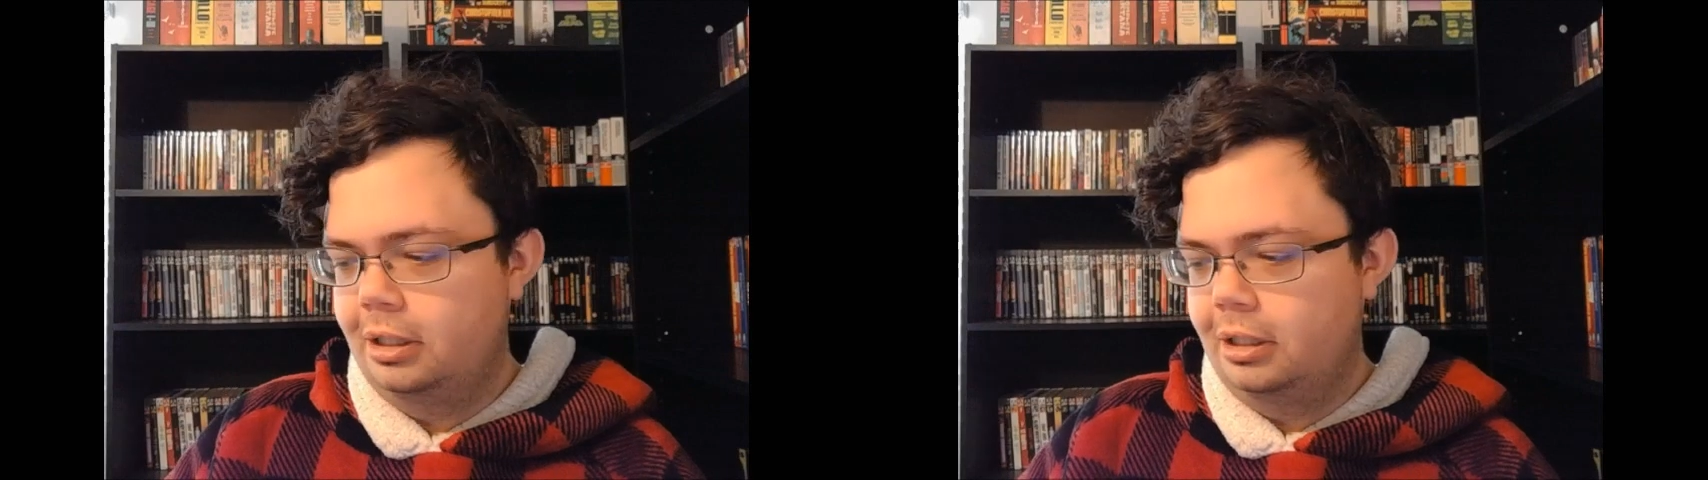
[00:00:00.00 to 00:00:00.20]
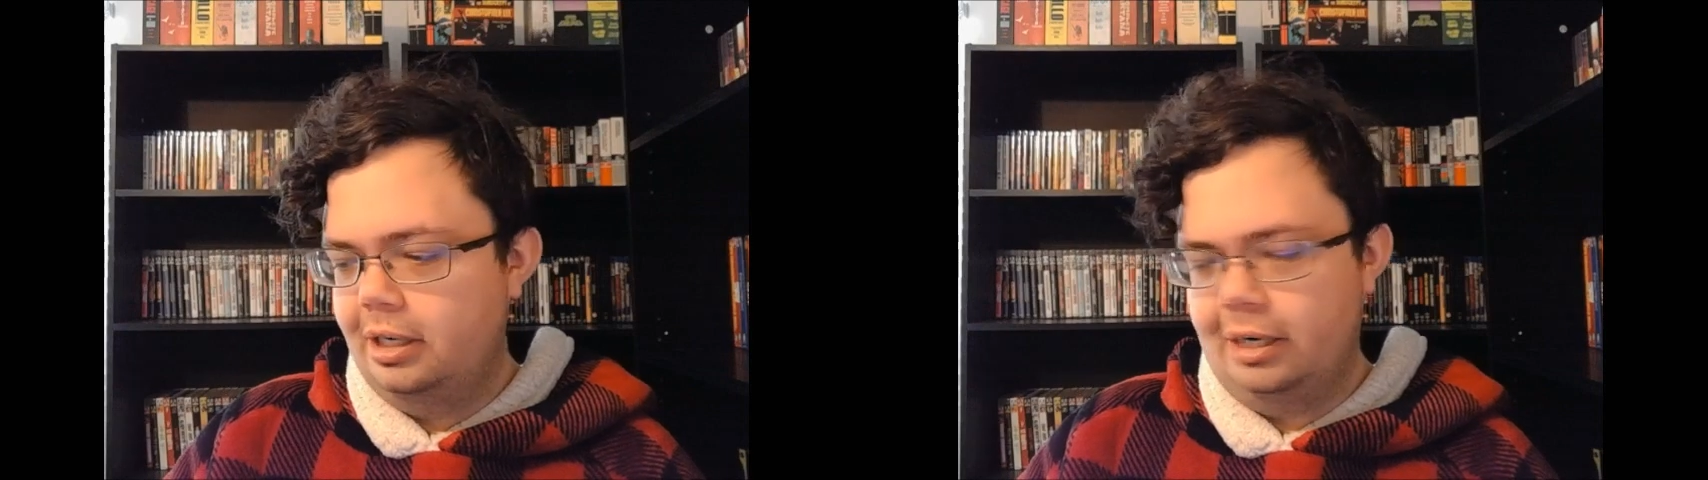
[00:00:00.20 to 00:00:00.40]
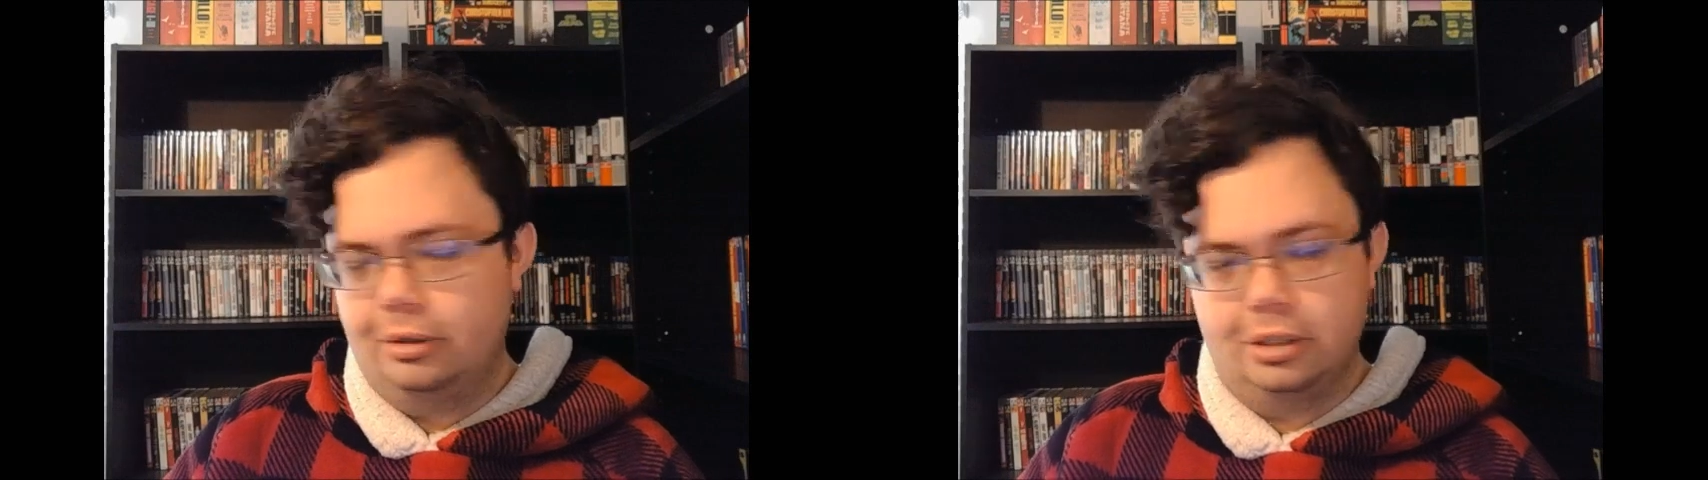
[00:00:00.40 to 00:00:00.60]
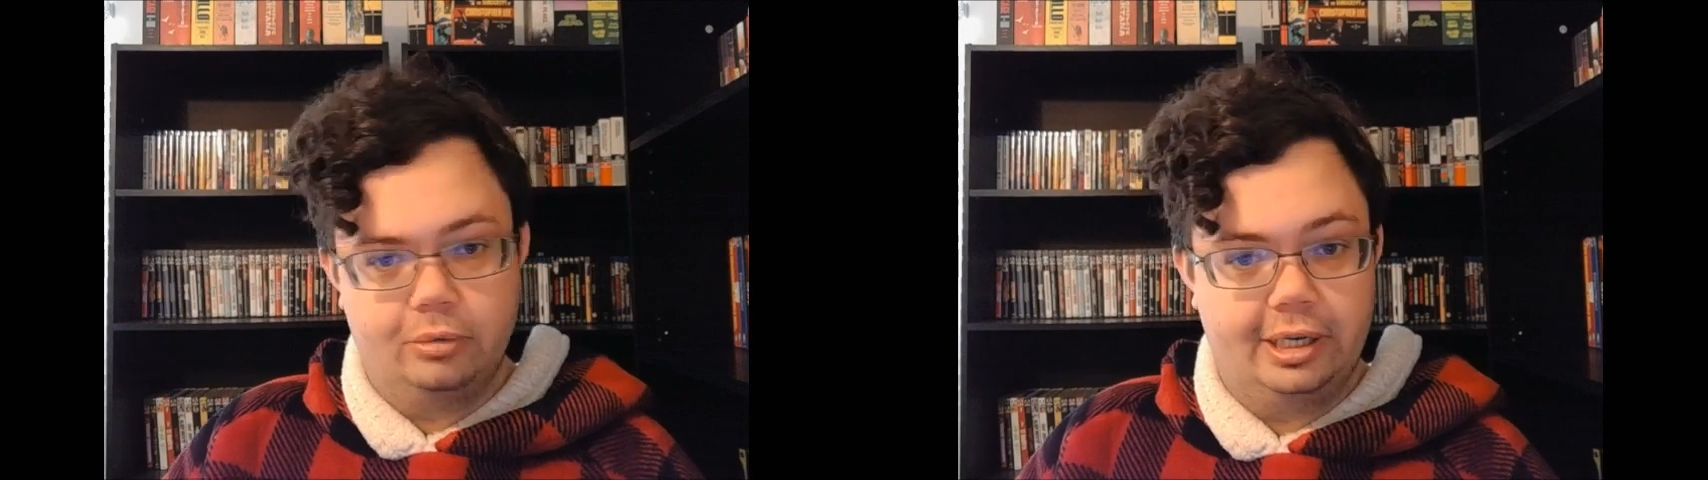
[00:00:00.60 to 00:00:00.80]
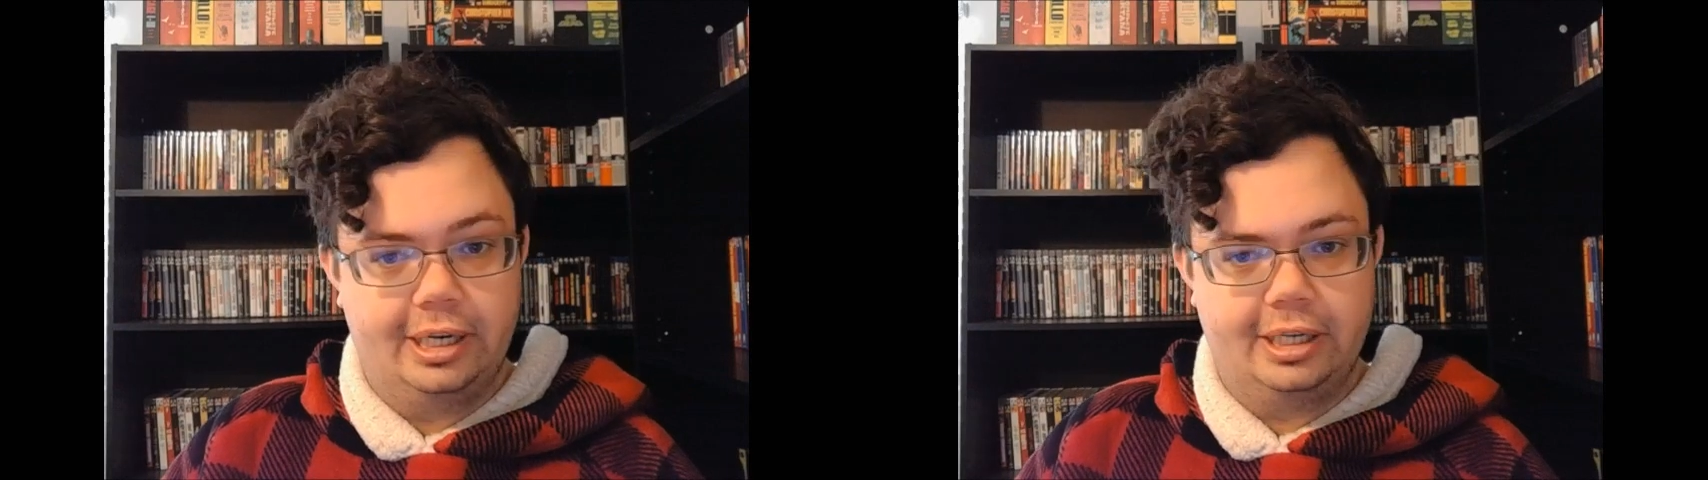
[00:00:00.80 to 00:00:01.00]
and I was
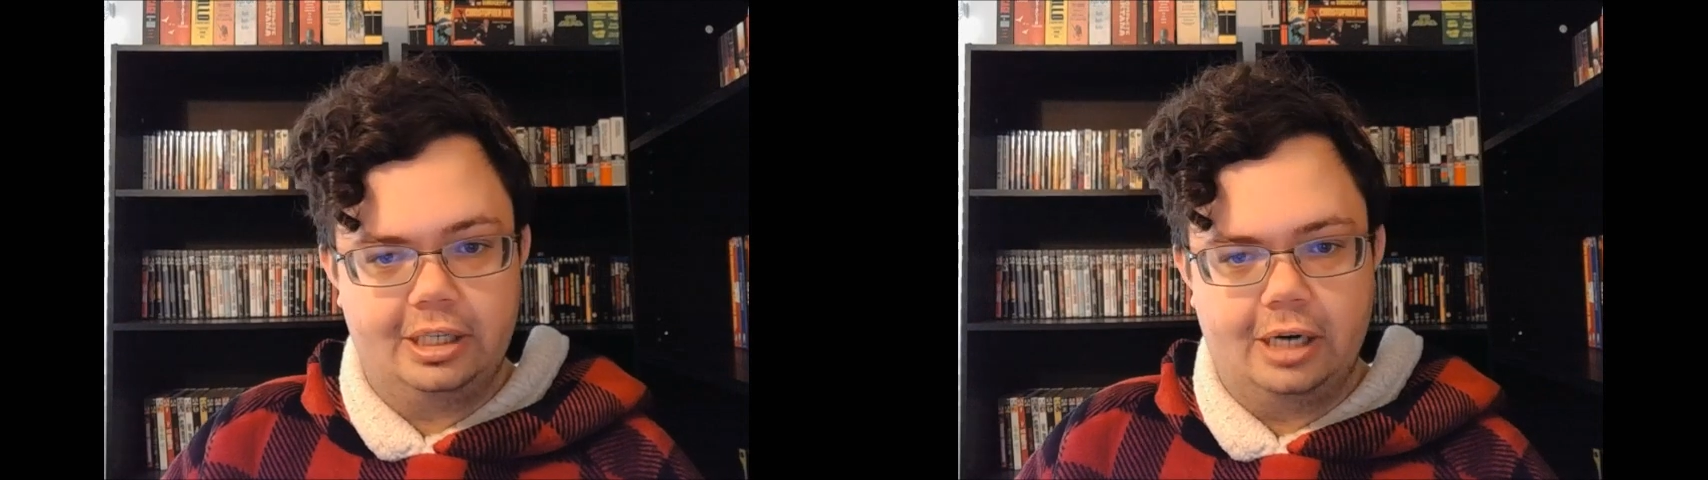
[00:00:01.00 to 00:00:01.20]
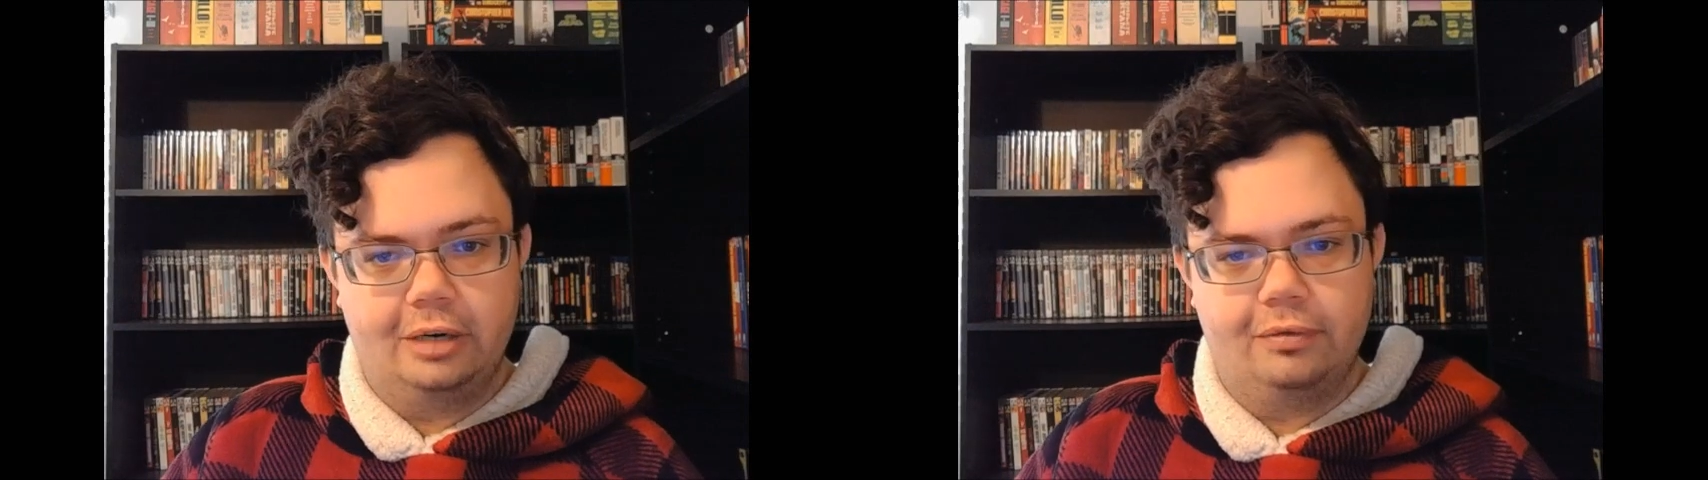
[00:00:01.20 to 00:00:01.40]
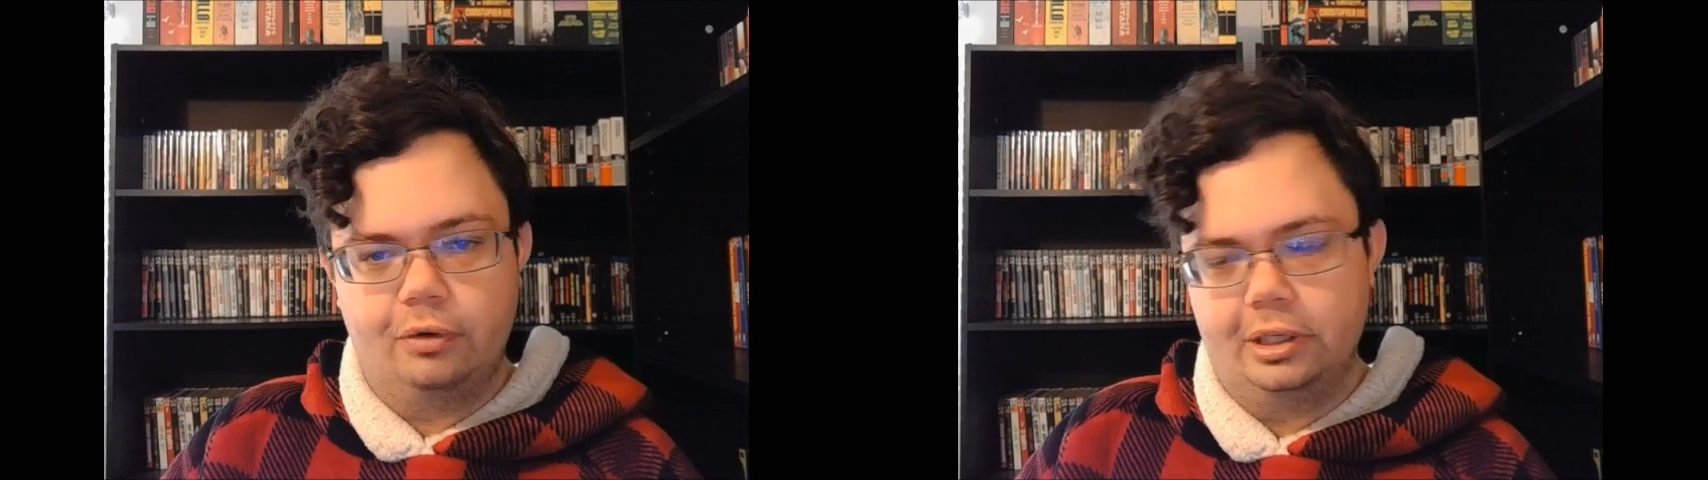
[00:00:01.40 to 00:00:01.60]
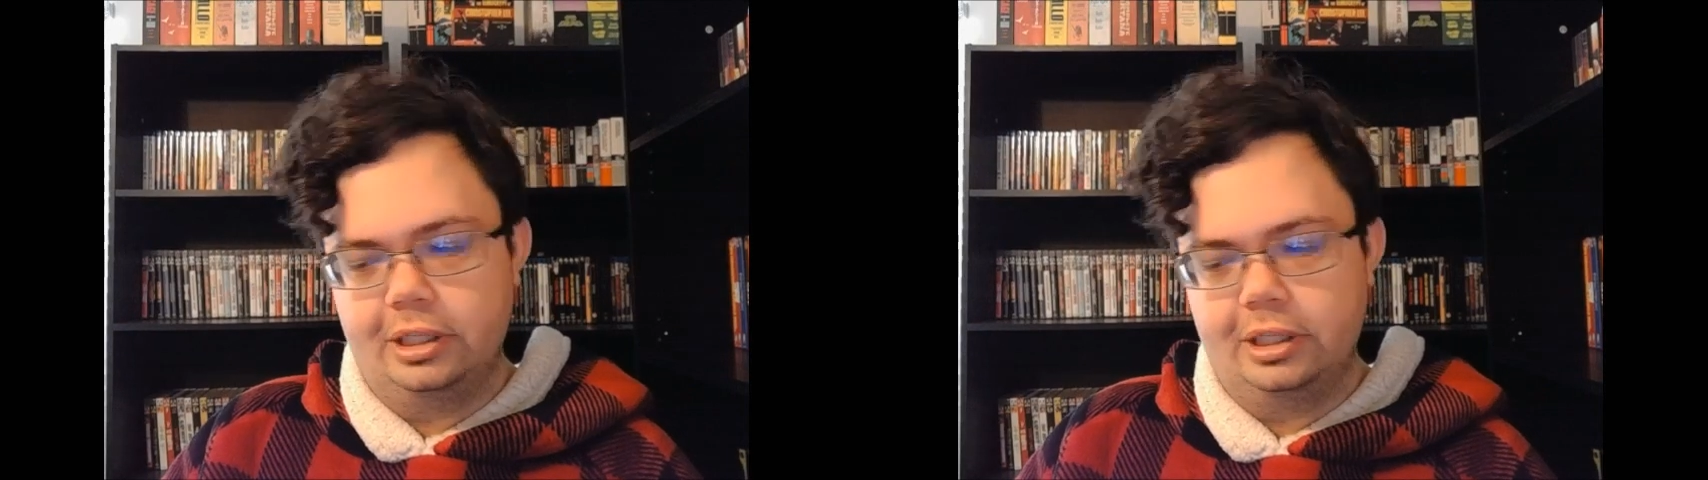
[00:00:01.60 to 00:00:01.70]
really excited for it.